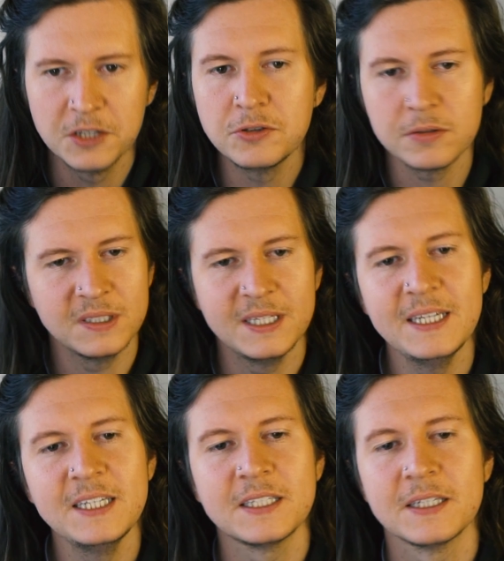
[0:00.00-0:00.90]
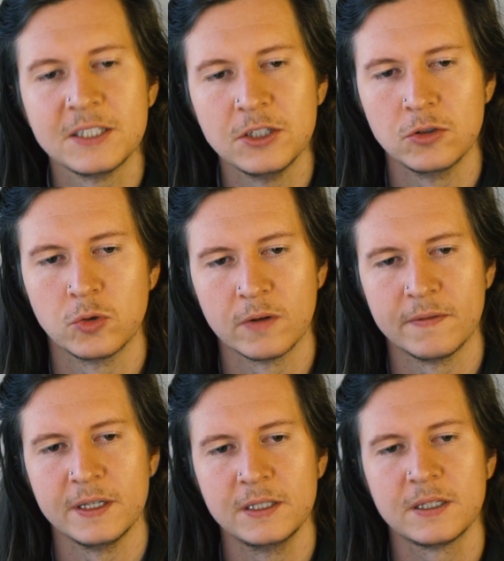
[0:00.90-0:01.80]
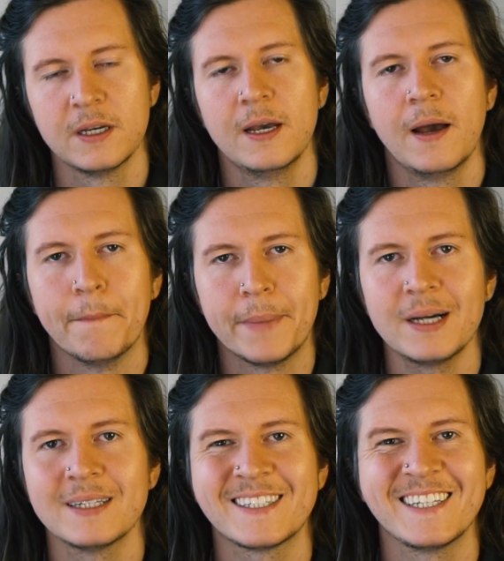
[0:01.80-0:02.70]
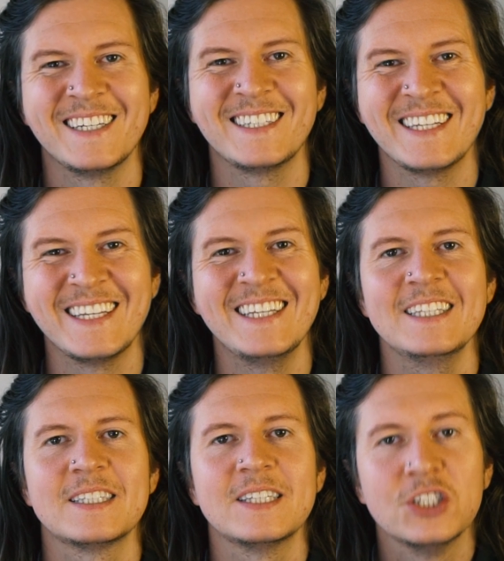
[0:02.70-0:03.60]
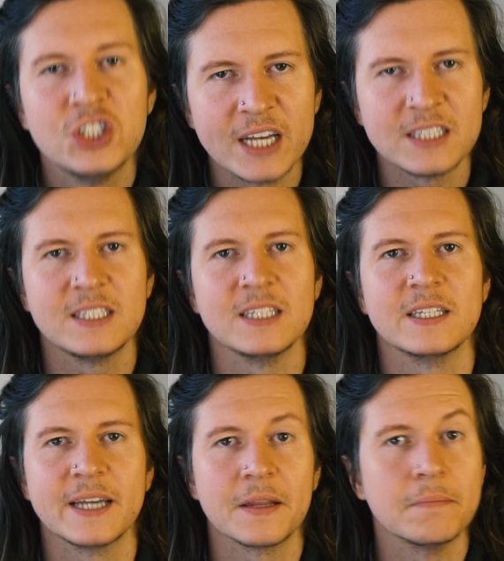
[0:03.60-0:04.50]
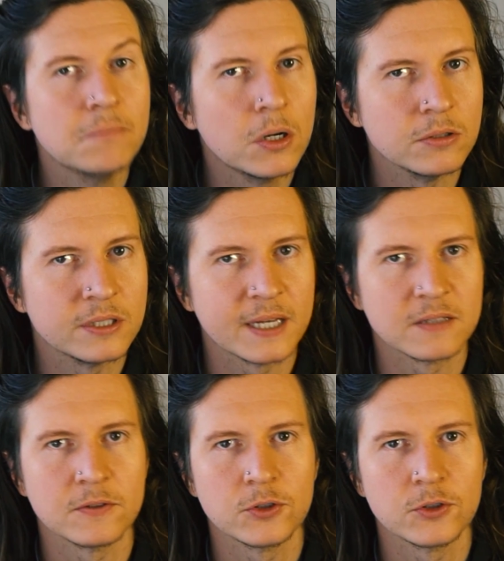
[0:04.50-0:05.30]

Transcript: You don't need to use all of these, but it is suggested to get the most out of the